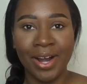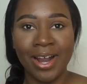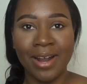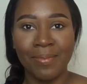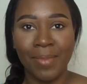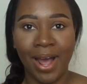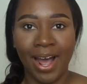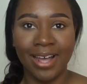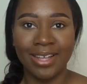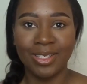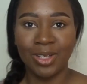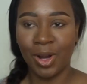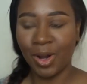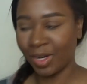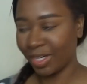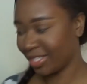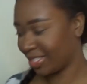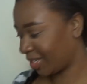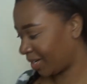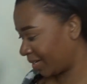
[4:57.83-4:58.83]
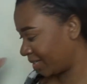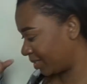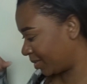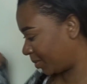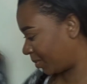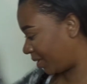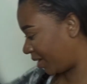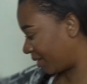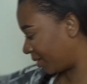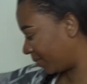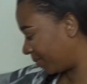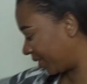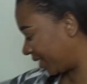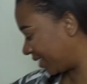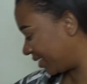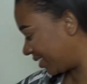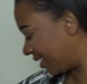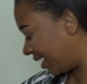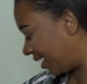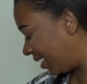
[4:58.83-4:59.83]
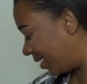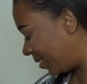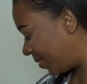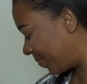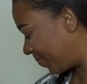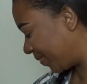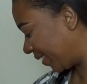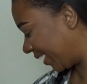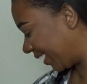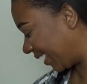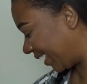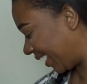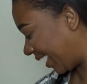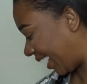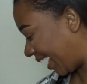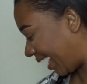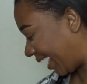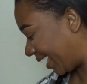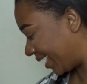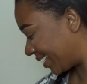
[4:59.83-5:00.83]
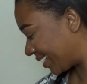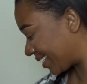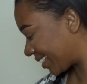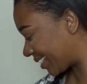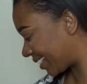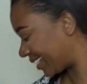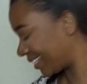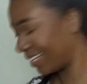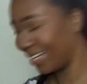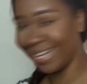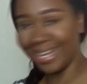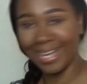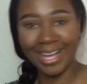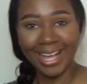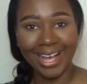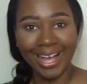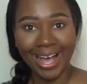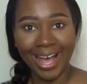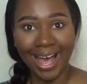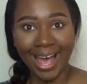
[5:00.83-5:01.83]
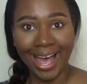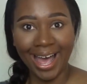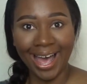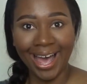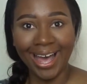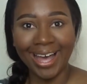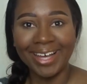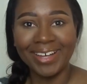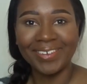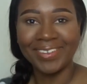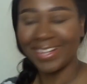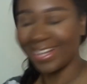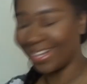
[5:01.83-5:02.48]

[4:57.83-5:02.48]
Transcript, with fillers: and my eyes are already starting to water because oh my gosh. Ow!